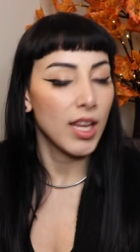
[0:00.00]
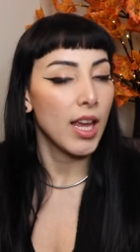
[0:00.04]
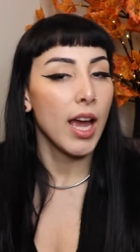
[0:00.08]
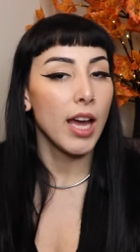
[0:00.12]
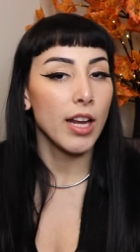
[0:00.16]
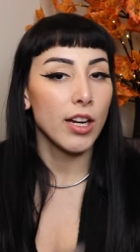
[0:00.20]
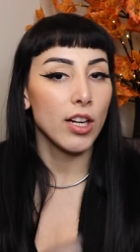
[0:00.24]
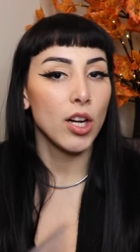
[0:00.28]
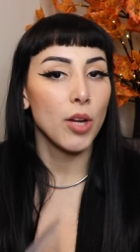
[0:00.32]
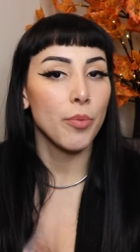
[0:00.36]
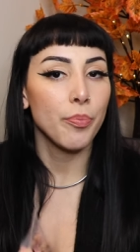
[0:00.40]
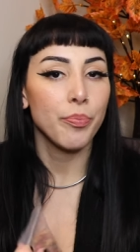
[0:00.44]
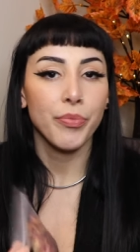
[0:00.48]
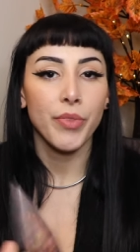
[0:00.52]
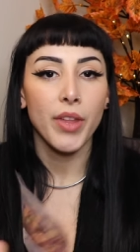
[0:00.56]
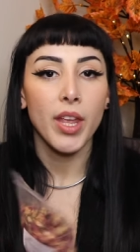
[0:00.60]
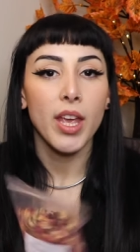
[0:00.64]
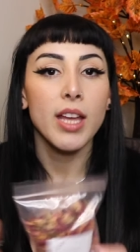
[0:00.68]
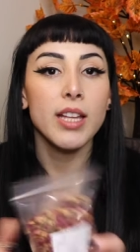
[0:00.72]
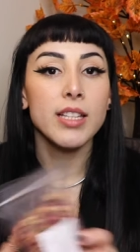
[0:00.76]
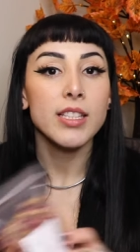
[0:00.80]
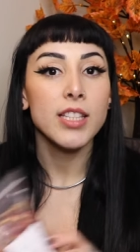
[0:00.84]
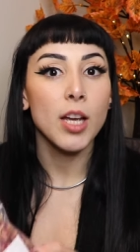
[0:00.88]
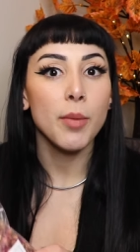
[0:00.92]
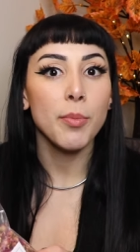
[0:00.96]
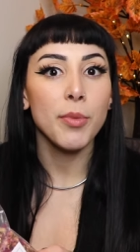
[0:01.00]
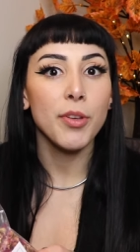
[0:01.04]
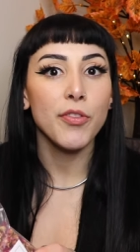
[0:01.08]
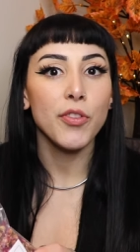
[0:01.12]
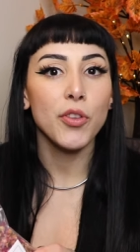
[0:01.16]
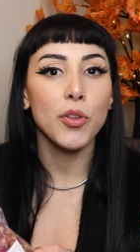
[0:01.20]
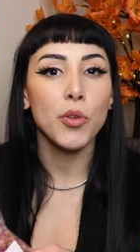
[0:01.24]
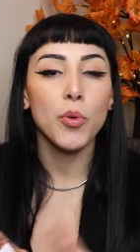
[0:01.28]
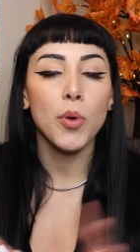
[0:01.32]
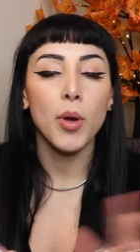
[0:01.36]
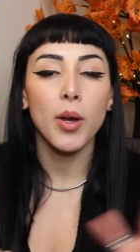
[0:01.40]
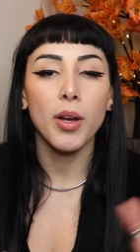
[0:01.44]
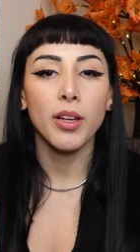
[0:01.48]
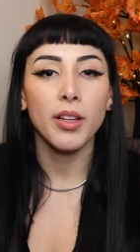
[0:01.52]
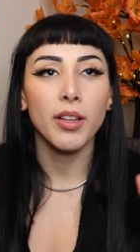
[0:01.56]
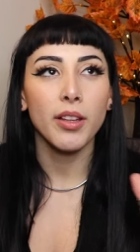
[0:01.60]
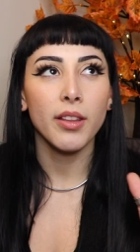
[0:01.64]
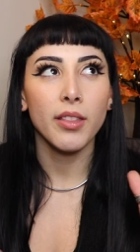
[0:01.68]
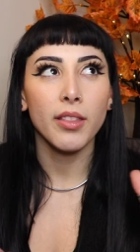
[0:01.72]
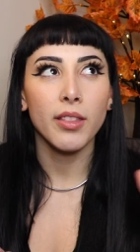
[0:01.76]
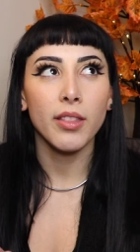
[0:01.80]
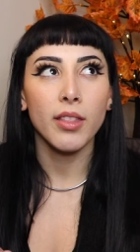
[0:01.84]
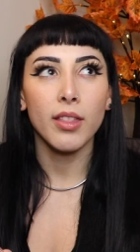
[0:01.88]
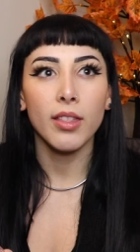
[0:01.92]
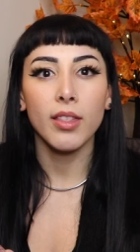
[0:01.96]
I don't know. Tell me if you
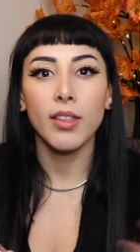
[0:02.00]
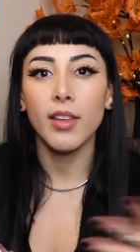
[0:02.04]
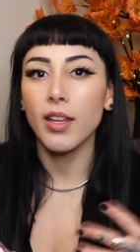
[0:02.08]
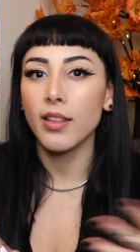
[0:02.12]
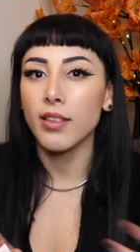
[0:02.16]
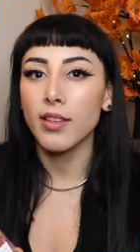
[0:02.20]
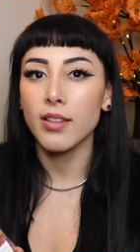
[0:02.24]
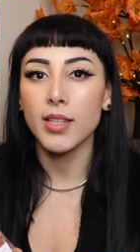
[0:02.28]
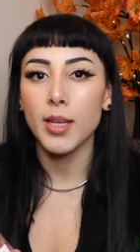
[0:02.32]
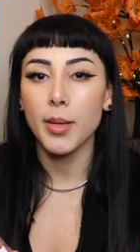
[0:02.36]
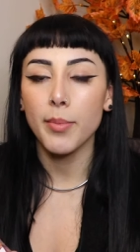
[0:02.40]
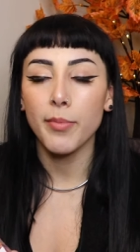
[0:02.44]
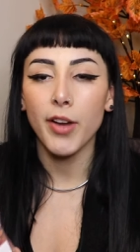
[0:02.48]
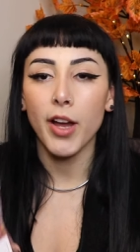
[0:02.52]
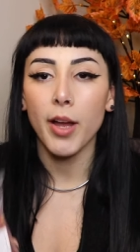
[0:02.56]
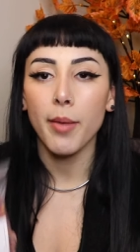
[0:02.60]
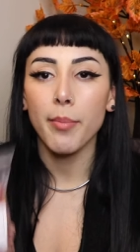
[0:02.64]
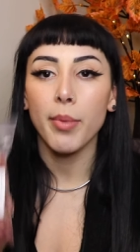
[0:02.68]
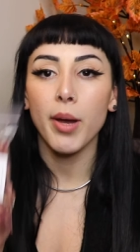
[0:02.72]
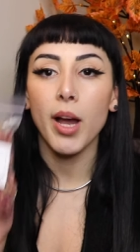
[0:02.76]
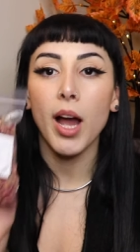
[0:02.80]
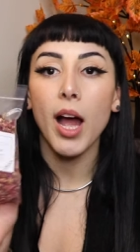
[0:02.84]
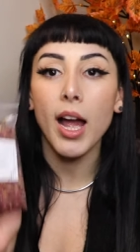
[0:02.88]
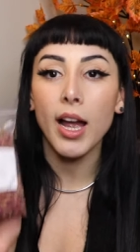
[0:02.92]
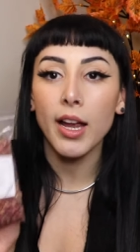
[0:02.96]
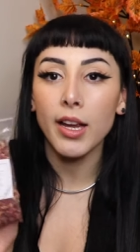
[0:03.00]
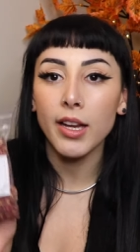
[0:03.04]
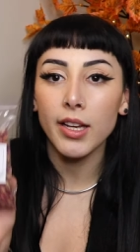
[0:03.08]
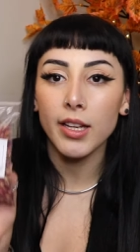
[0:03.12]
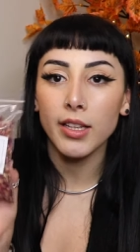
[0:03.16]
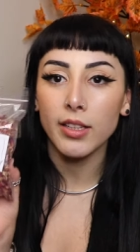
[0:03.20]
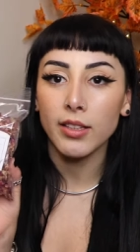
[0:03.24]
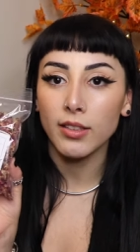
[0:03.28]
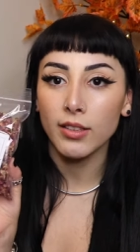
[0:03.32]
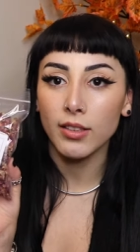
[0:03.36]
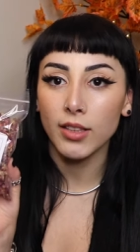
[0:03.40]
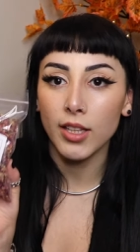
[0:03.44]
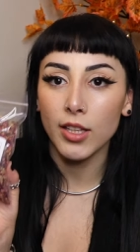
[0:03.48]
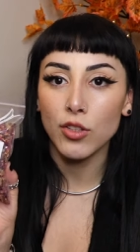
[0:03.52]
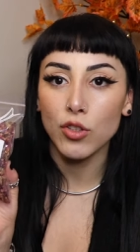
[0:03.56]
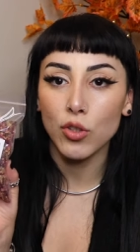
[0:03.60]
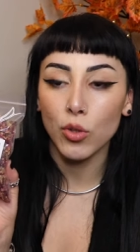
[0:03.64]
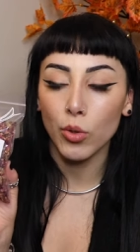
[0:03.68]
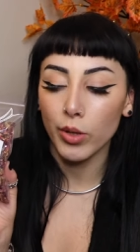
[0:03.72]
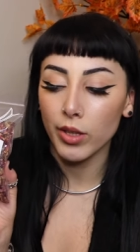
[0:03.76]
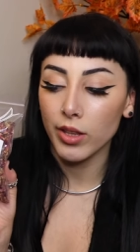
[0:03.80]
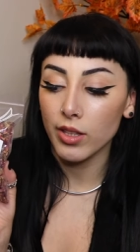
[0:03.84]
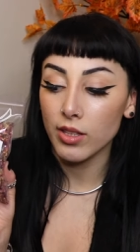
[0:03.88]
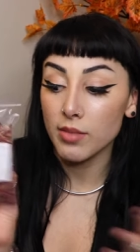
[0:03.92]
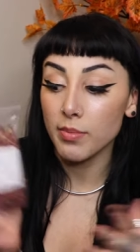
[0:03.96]
get the same vibe, but I
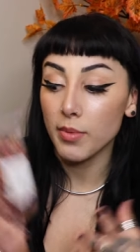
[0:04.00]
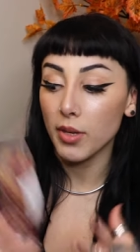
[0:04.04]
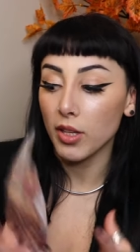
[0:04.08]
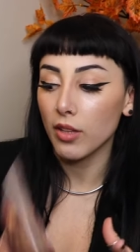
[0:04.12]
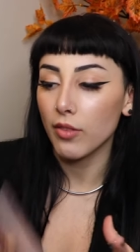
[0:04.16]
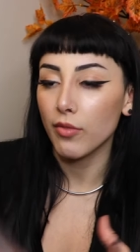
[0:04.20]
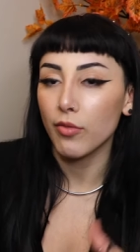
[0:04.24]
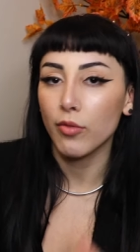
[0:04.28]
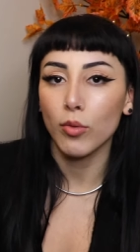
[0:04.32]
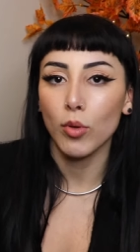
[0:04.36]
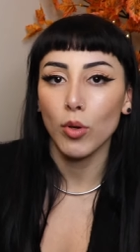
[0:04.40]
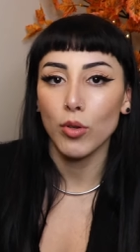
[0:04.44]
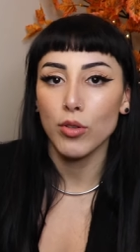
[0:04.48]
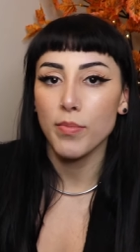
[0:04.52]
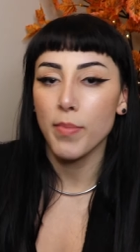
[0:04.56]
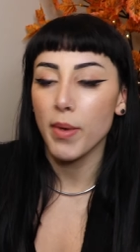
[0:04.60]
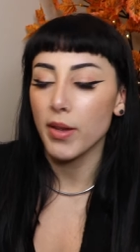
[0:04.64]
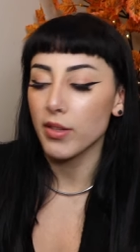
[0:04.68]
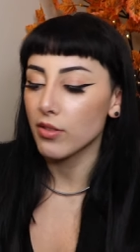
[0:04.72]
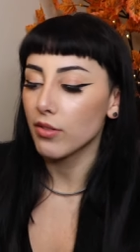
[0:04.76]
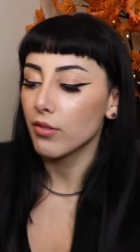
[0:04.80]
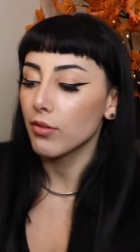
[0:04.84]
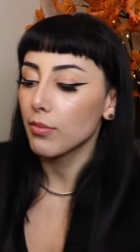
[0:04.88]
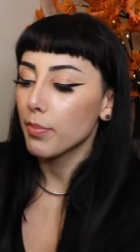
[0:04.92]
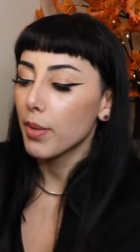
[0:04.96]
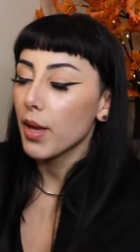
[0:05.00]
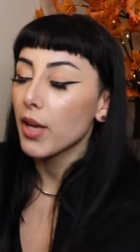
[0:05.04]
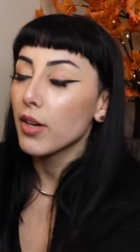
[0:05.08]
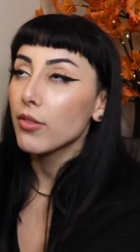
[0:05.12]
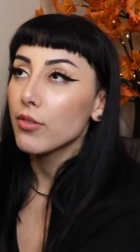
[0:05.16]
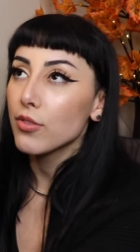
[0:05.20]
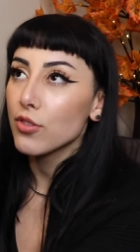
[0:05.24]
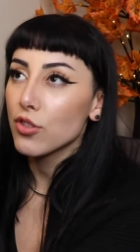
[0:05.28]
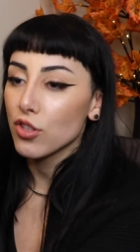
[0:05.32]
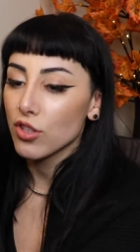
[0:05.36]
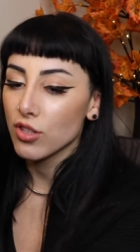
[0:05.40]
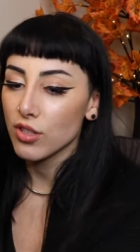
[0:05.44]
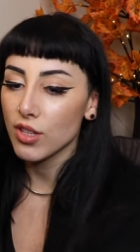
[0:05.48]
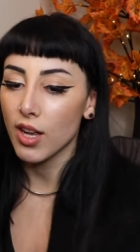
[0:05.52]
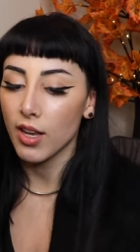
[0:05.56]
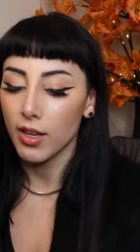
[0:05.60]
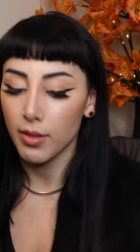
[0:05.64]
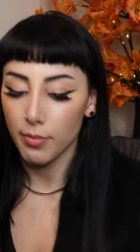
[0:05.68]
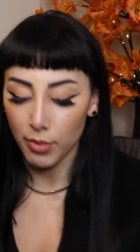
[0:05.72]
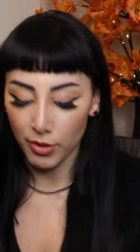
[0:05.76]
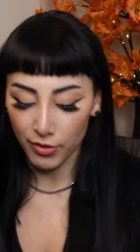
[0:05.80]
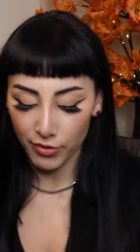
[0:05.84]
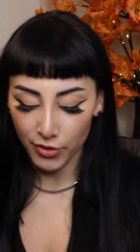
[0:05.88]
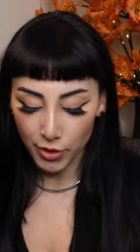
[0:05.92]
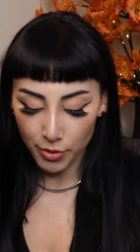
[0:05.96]
enjoy the smell of rose petals, just not
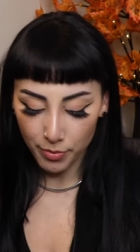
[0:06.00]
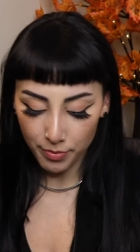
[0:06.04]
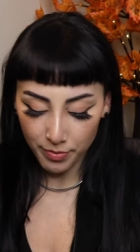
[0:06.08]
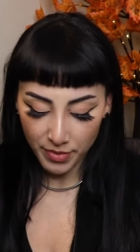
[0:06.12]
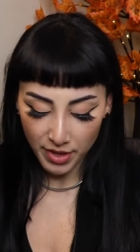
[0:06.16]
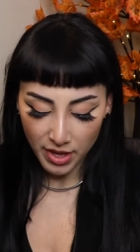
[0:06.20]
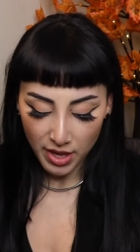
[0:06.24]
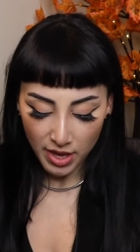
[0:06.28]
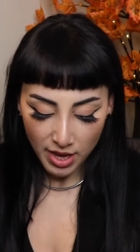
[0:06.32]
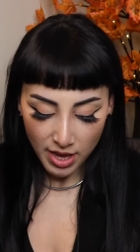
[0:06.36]
in perfume.